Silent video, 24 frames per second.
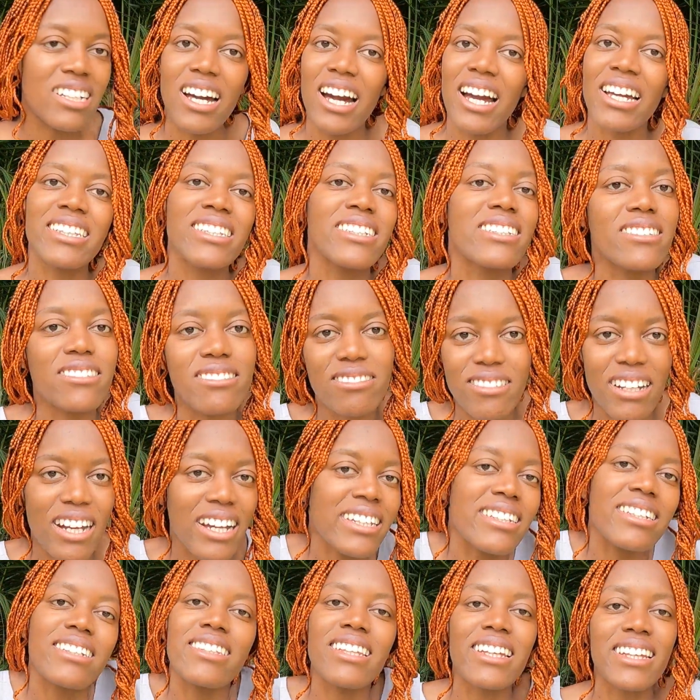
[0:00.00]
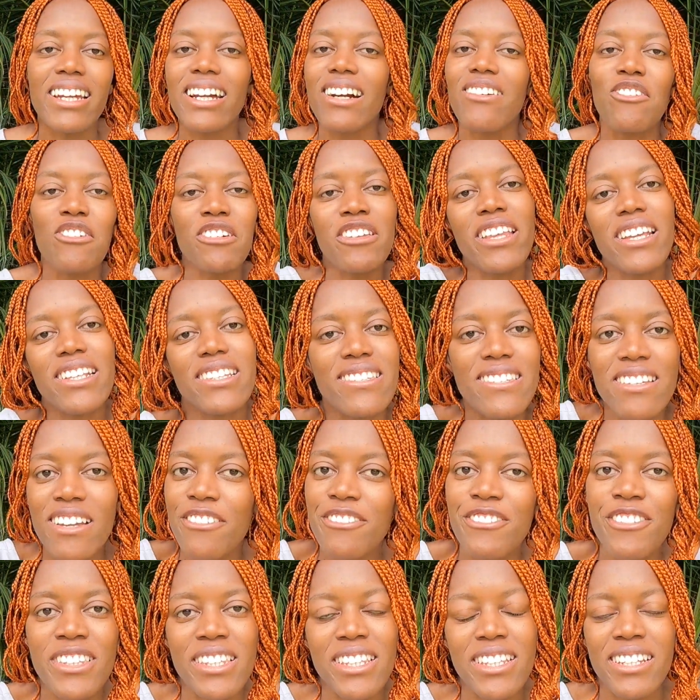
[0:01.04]
I like all that
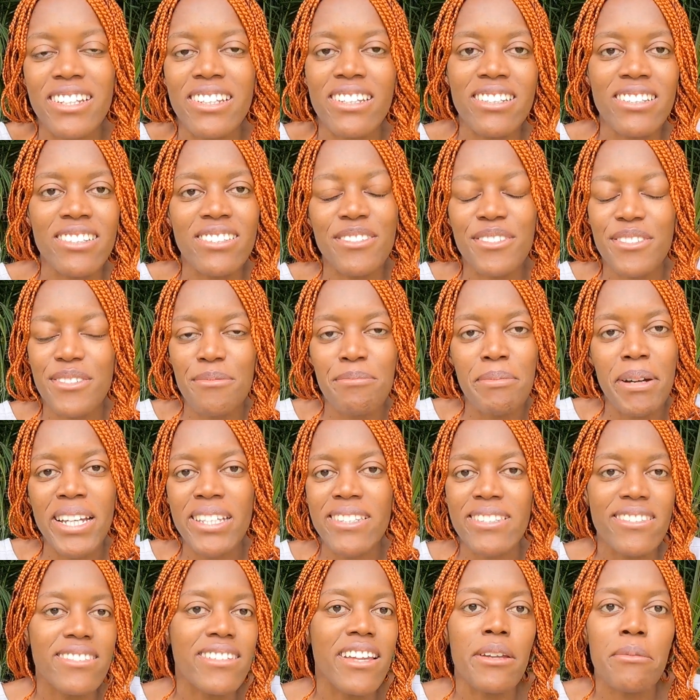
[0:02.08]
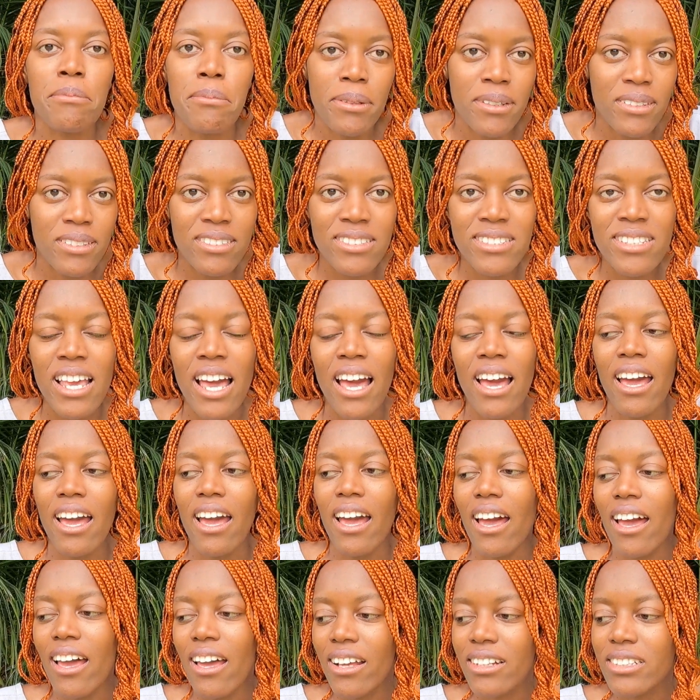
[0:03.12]
stuff in there. It's my staples,
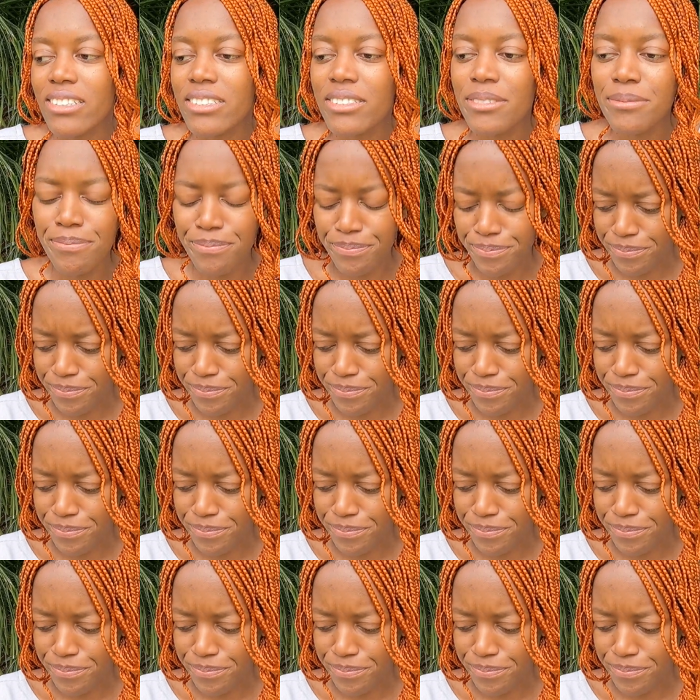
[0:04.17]
and